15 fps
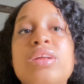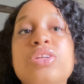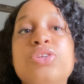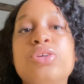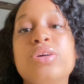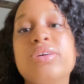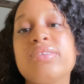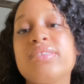
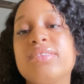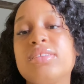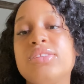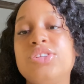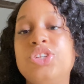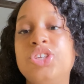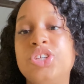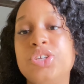just
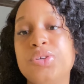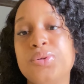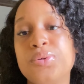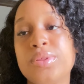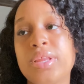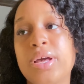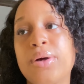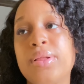chill
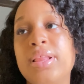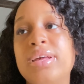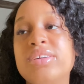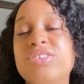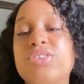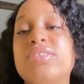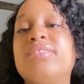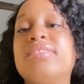now,
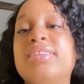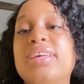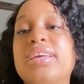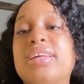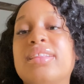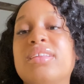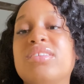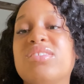let's just
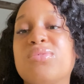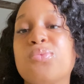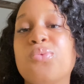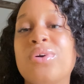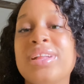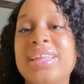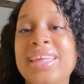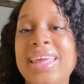take this
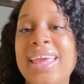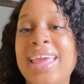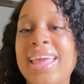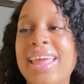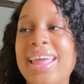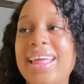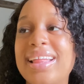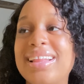one
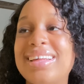year,